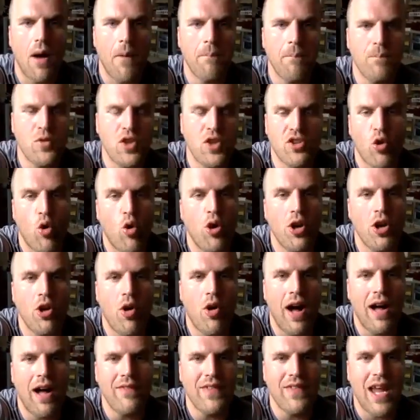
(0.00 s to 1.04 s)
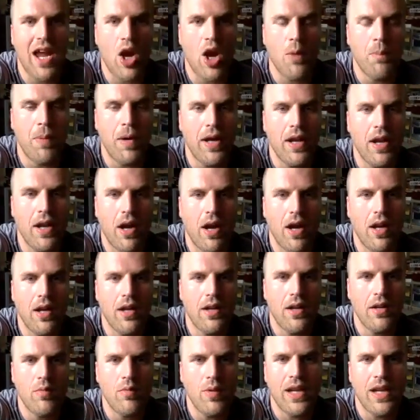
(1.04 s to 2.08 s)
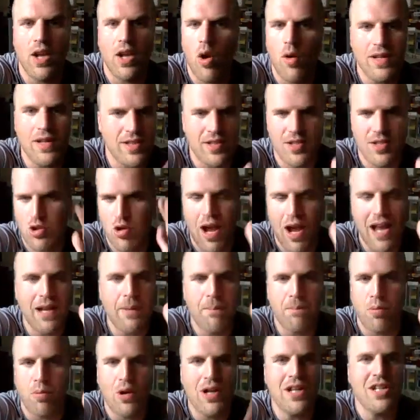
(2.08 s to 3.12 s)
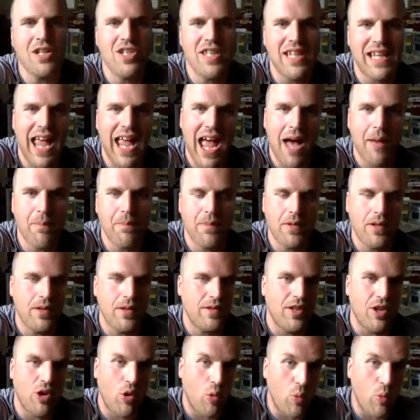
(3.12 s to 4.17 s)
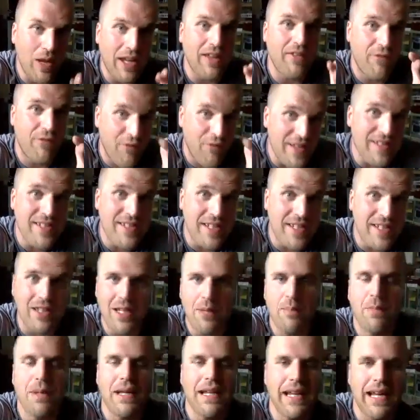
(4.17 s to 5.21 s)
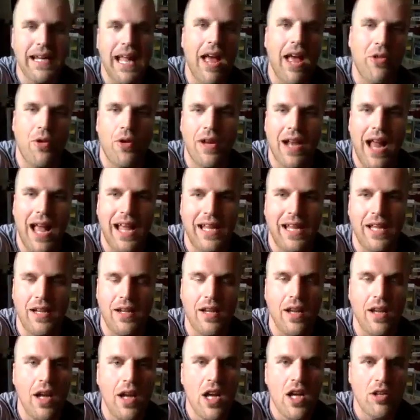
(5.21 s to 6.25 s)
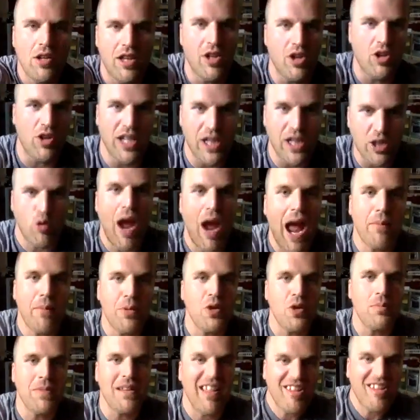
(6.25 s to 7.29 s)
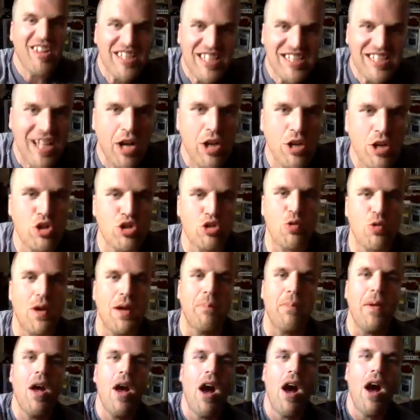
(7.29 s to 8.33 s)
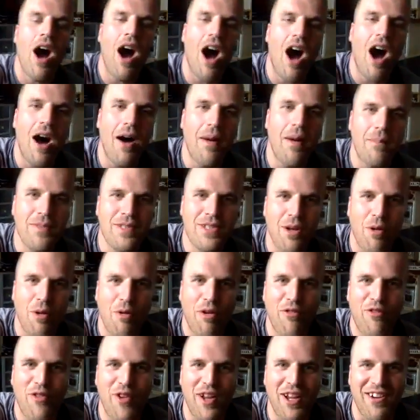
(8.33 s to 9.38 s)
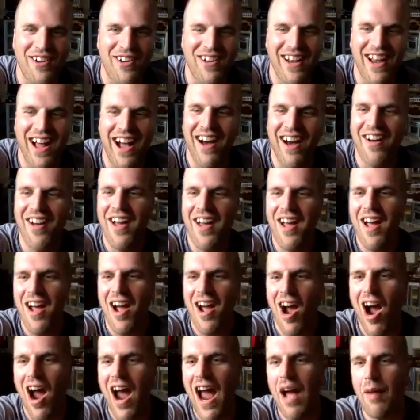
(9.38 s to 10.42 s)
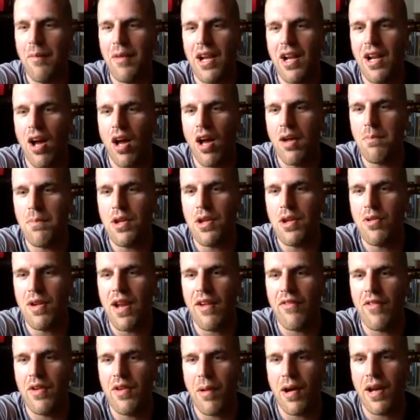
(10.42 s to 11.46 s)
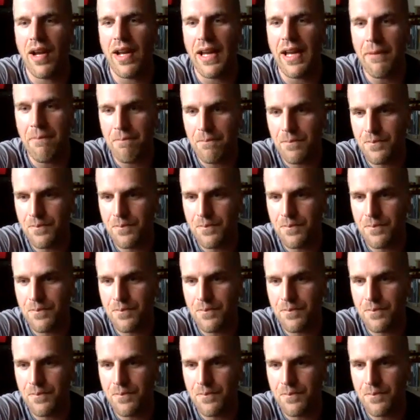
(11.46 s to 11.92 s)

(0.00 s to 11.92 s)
tutorial on there, but we can always just try to bridge the gap until we can physically be together and I can literally grab you and be like, this is how you shrimp. So we'll figure it out. All right, I'm going to unmute everybody.